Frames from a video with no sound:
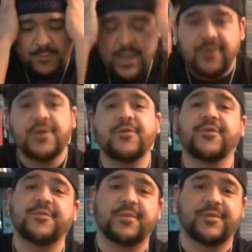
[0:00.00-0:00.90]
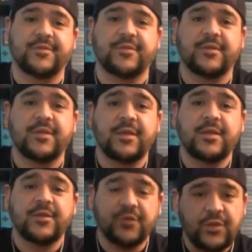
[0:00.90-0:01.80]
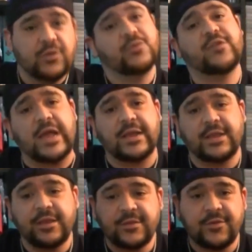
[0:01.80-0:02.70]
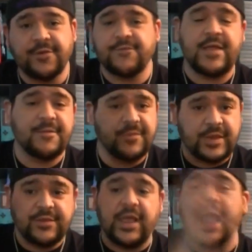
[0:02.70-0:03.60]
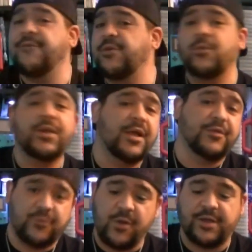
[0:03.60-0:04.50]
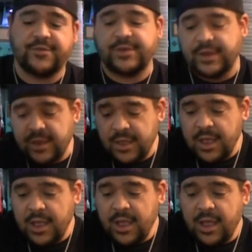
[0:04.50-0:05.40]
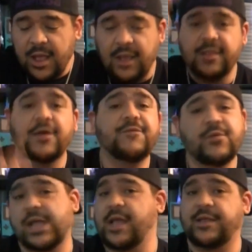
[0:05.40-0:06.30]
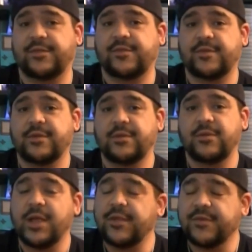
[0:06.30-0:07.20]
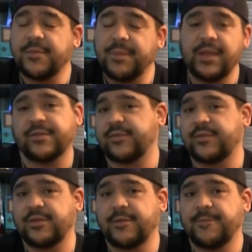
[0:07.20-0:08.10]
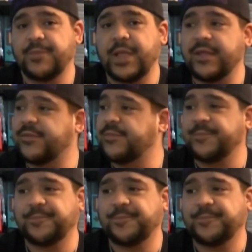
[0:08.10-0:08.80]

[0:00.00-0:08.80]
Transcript: Merry Christmas to you, Johnny, to your family, to everyone else watching. I love you guys. You guys are the best. You guys,